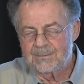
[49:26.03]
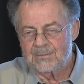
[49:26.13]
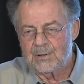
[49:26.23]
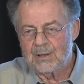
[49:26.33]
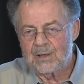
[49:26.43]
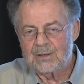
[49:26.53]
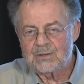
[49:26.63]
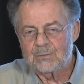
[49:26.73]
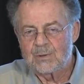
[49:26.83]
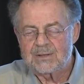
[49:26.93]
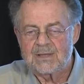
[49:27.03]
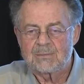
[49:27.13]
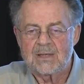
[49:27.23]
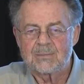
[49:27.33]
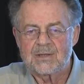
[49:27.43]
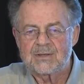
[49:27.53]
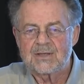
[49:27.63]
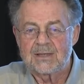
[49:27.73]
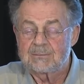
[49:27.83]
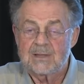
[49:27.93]
regardless of what some companies
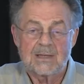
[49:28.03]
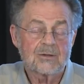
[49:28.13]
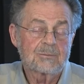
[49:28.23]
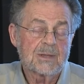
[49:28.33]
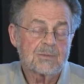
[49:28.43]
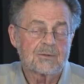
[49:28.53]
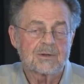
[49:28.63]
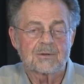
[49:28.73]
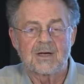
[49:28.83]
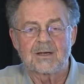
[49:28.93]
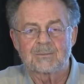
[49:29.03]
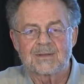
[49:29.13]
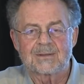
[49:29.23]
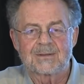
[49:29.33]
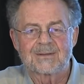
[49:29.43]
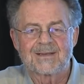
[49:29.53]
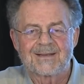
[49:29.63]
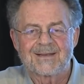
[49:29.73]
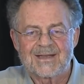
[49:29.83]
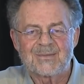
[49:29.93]
say. I could be proven wrong, but
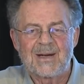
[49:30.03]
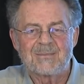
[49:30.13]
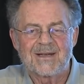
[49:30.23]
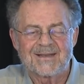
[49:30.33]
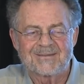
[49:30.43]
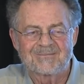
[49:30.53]
that's my bet.